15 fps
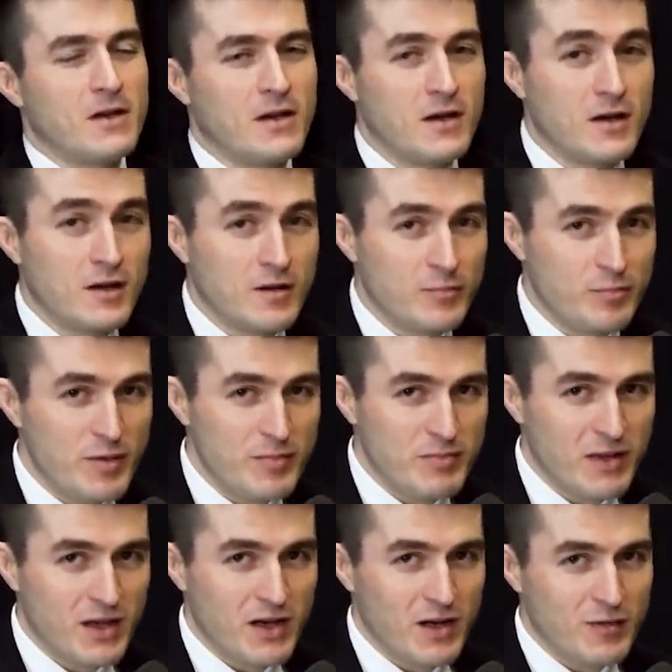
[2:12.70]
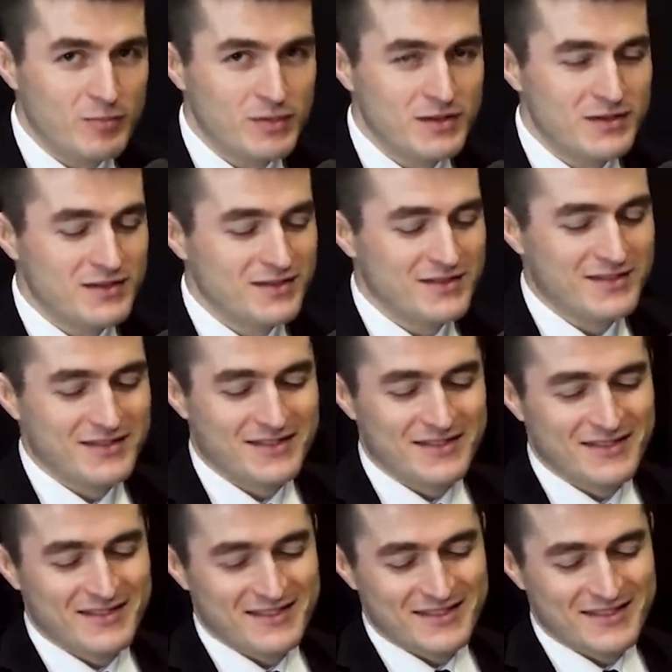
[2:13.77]
And, uh, beep that out, please. Yeah, yeah, please.
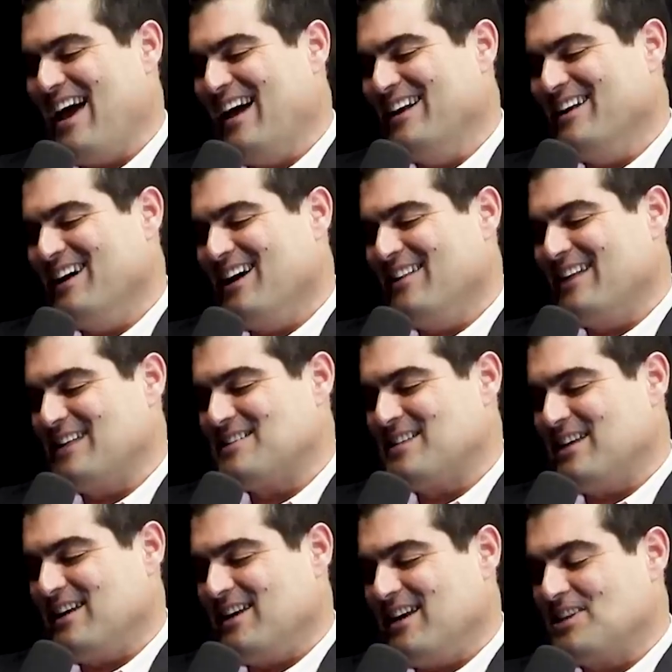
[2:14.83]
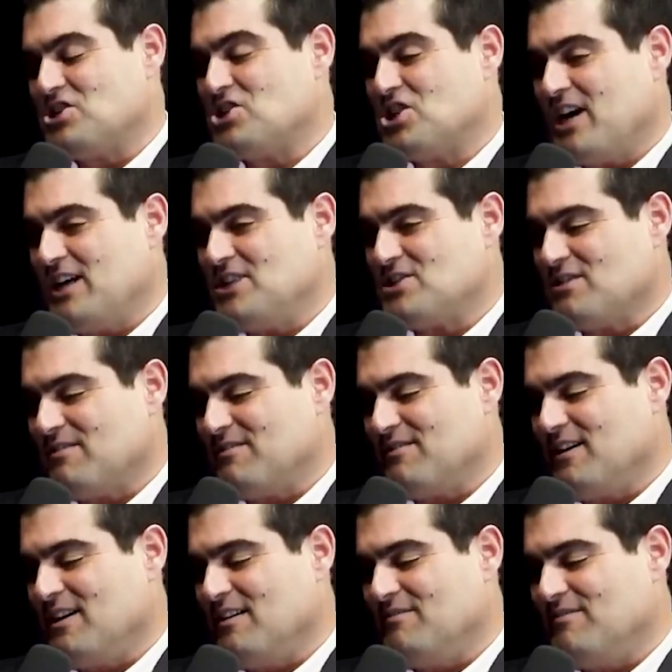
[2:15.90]
And uh, that's the exchange of,
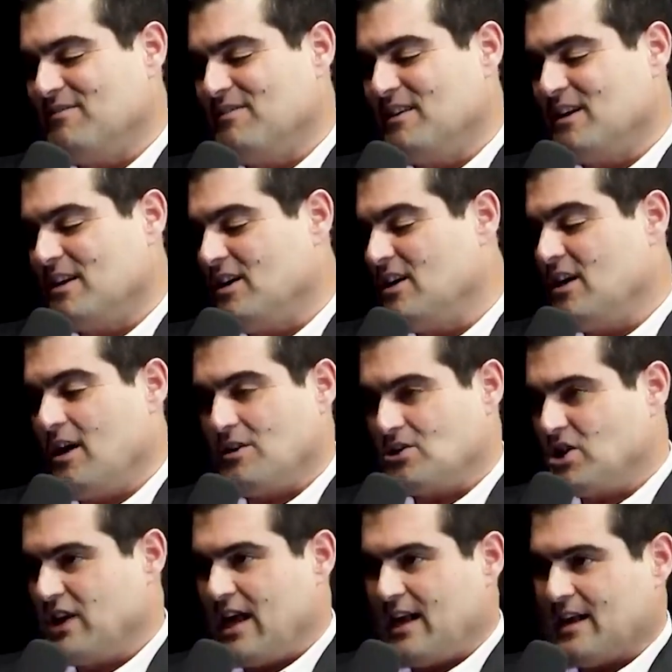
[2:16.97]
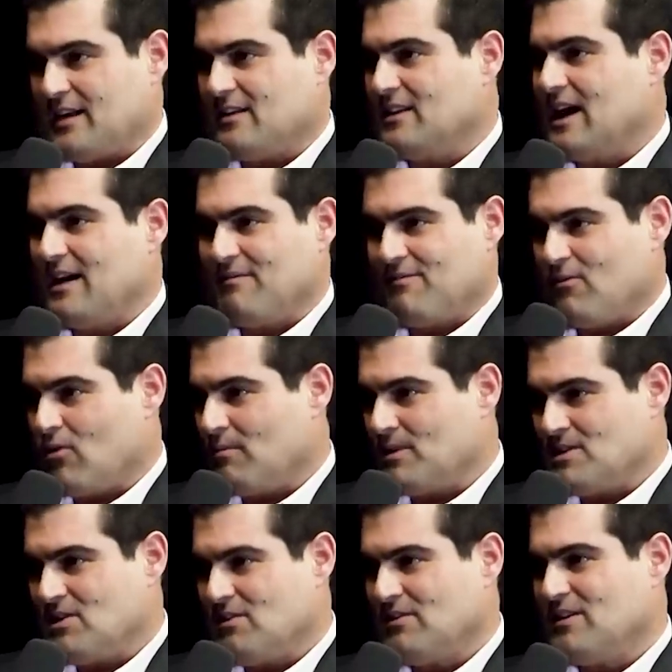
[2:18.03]
of uh, you know, genetic life form
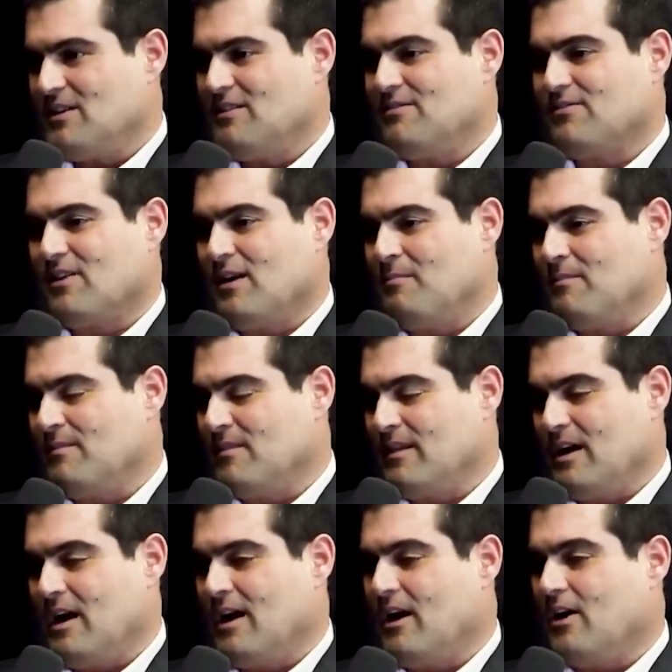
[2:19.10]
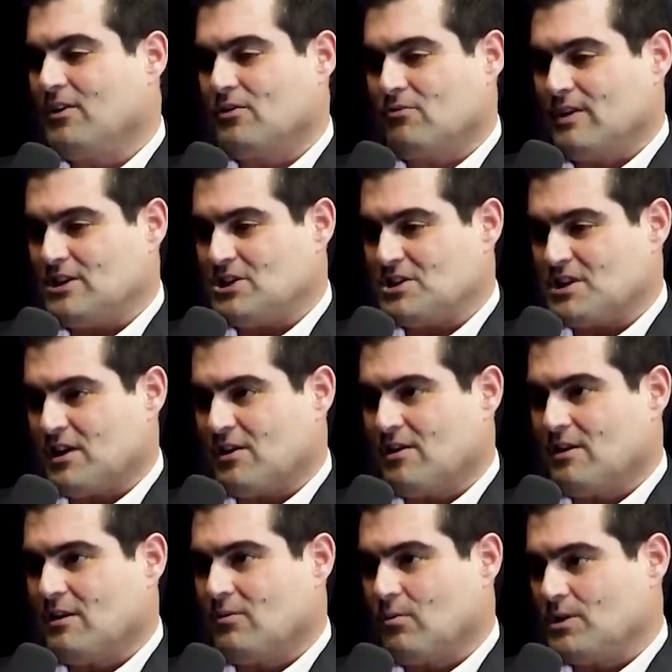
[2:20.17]
material from other reaches on
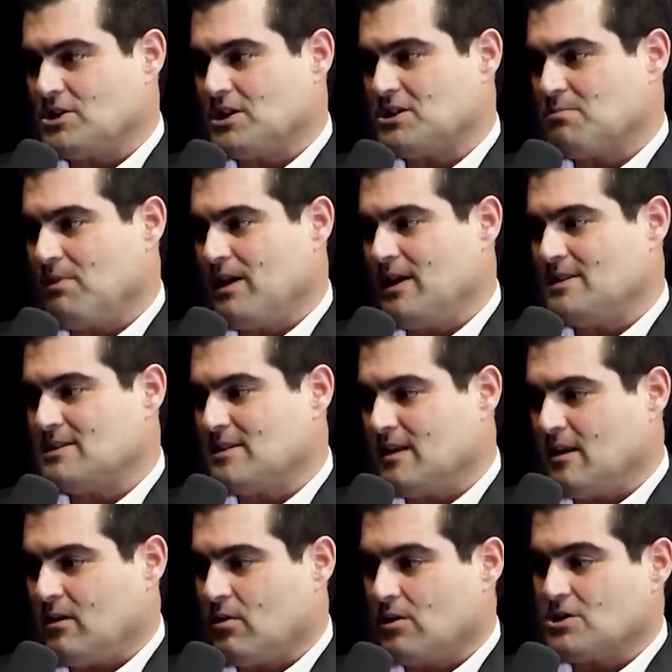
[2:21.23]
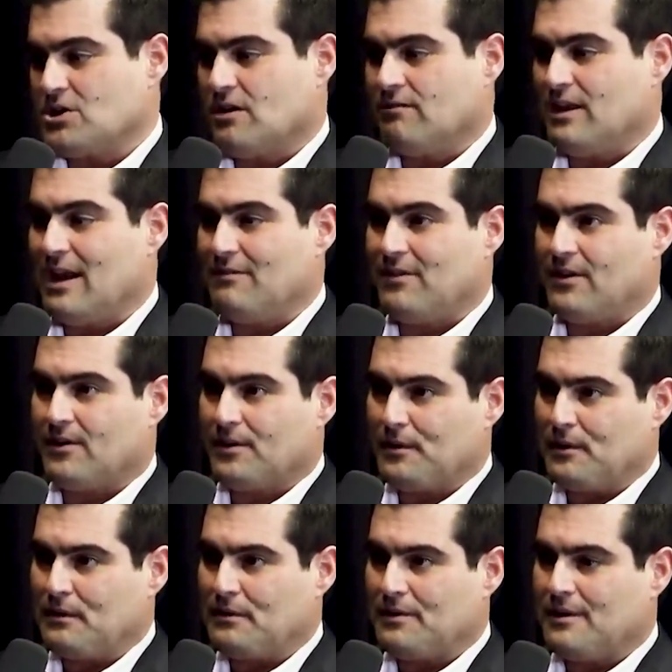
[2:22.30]
Earth, which explains the origin of life on
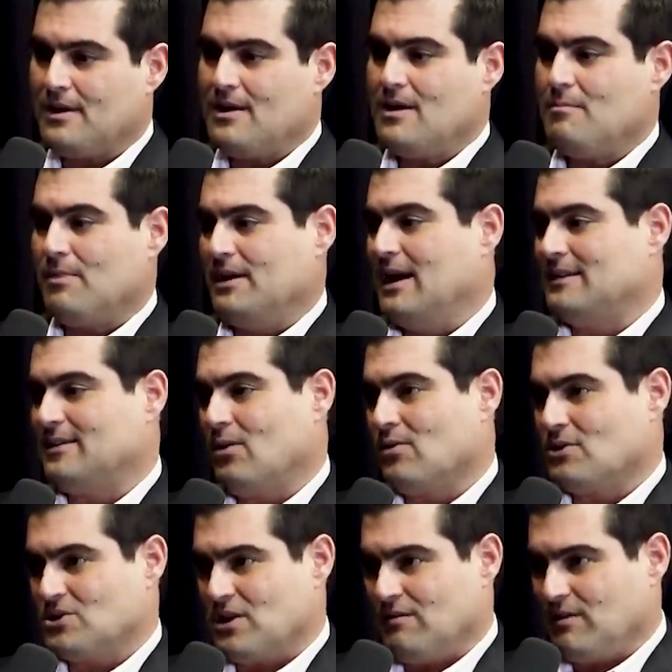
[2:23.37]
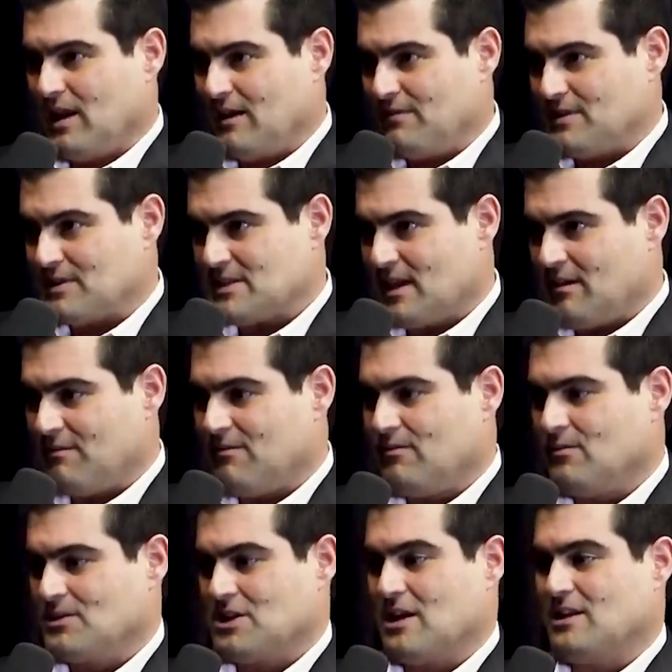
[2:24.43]
Earth, but not the origin of life itself,
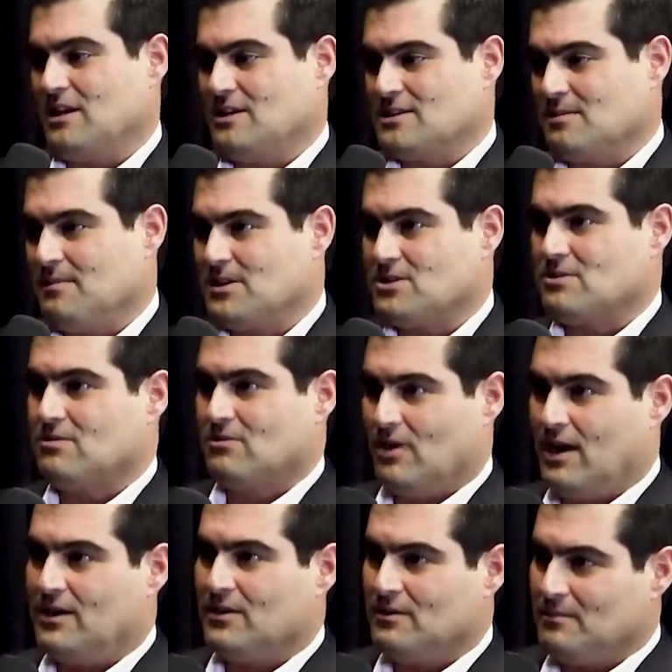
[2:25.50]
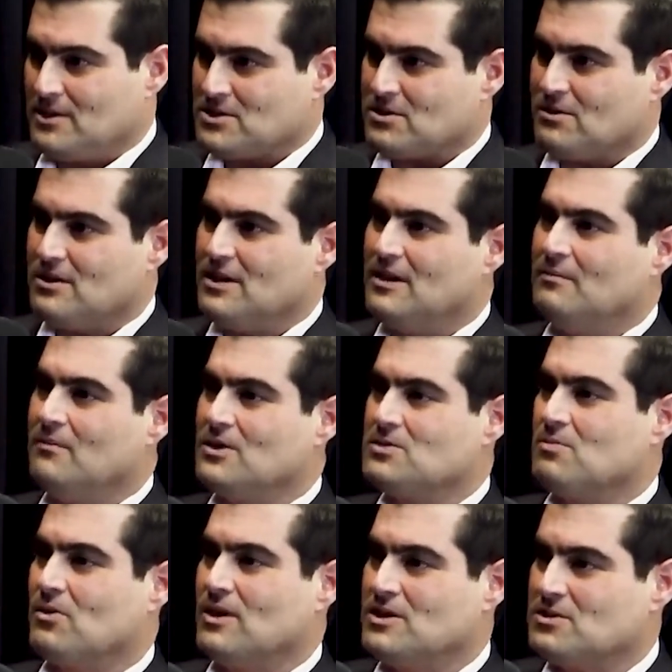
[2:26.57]
which I think is a much grander mystery and
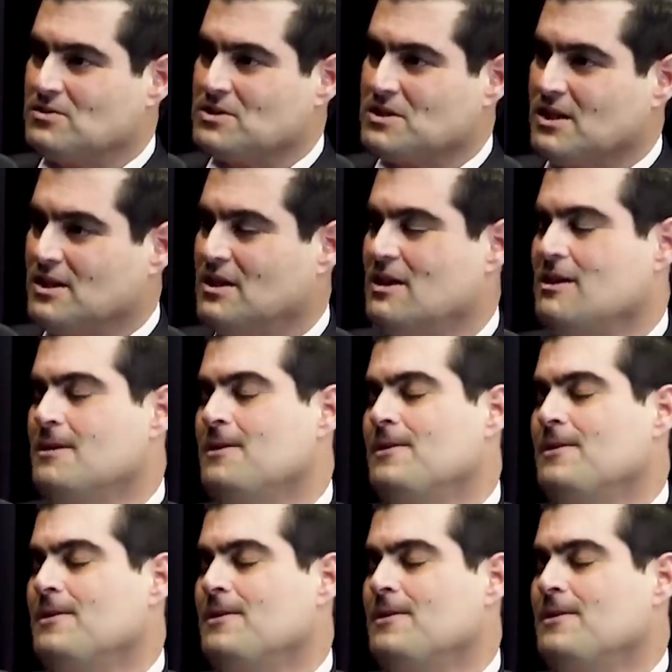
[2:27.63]
much more interesting.